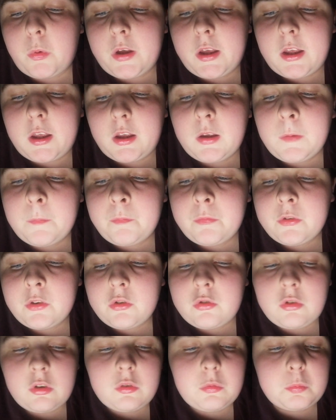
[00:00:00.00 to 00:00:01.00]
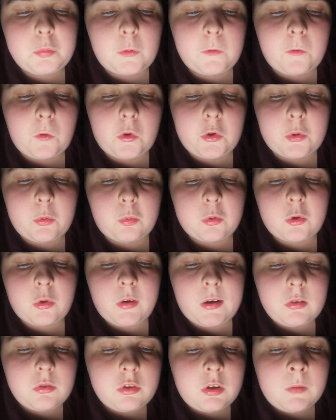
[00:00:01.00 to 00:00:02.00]
air just before the
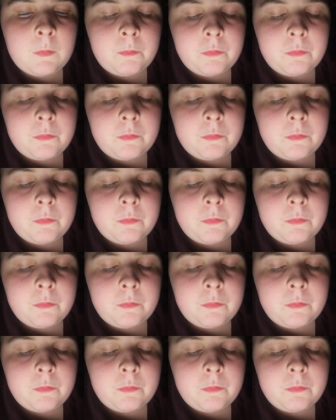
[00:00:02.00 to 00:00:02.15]
ground,